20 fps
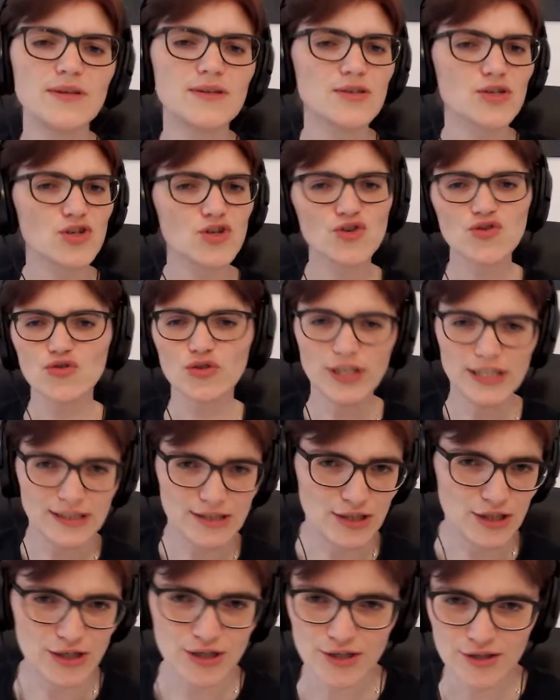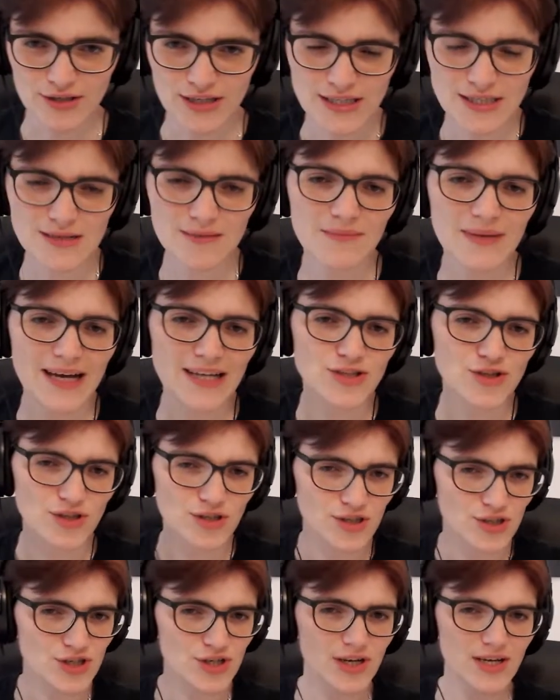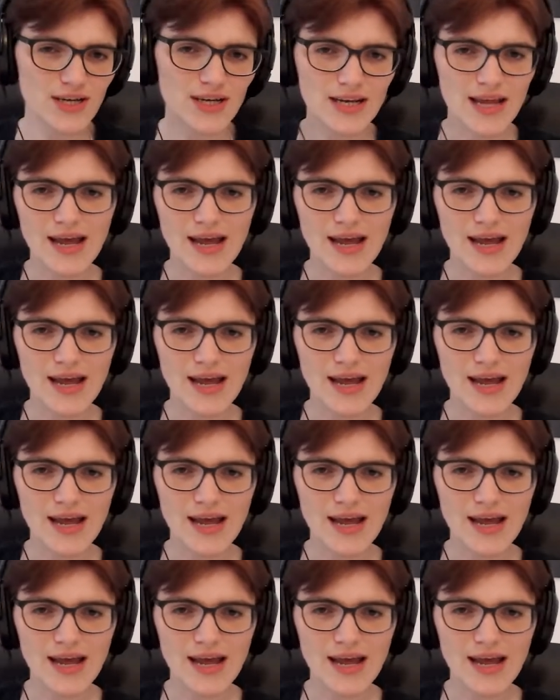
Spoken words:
and destroyed the Earth, let's imagine a giant